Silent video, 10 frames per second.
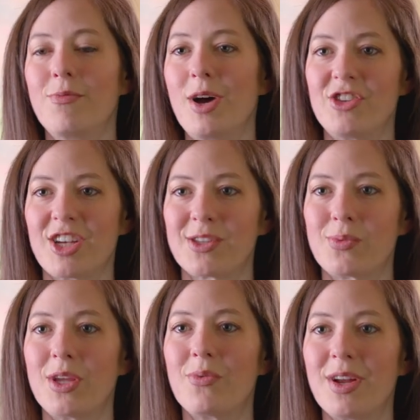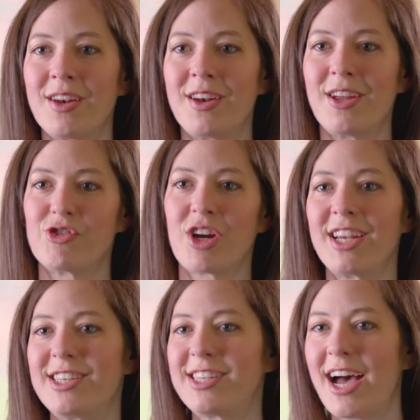what checks we had written and
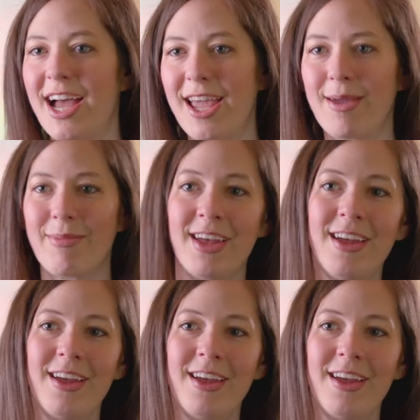trying to time